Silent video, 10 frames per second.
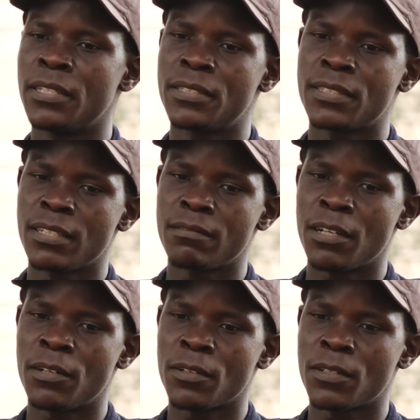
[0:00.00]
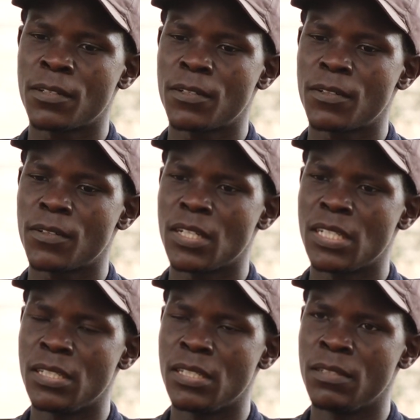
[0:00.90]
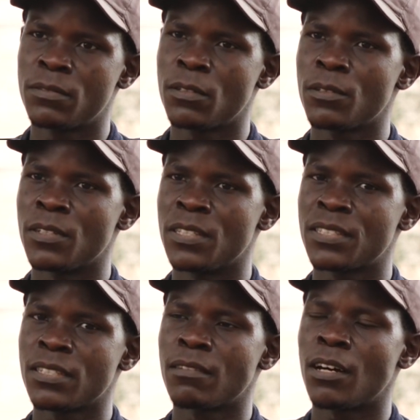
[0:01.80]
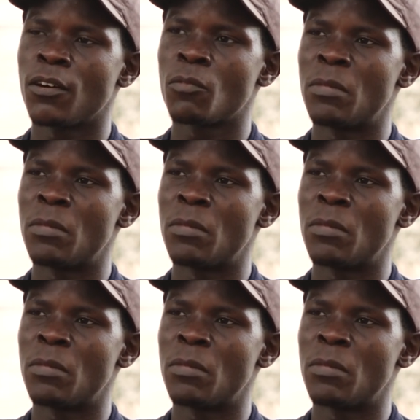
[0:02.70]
Silver oak, in full, is Silver Oak